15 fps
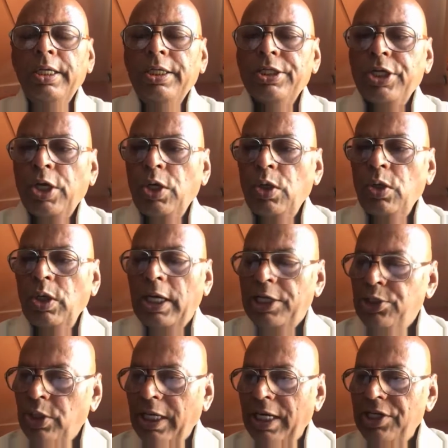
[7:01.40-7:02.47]
So
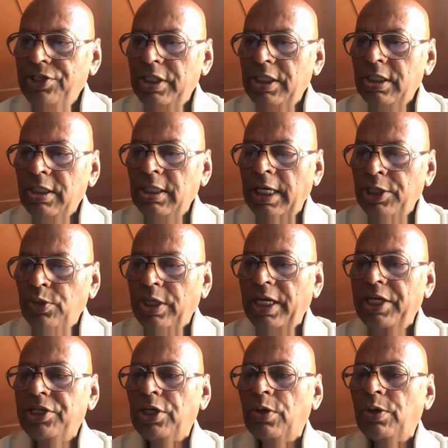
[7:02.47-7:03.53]
educators,
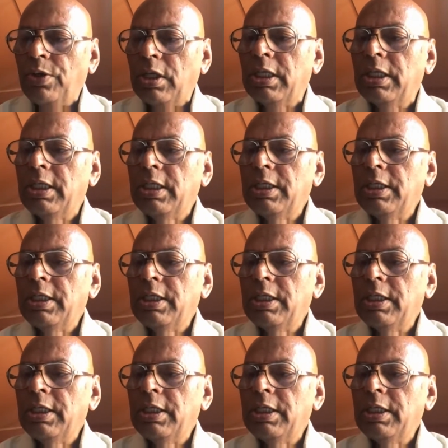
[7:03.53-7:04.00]
educate our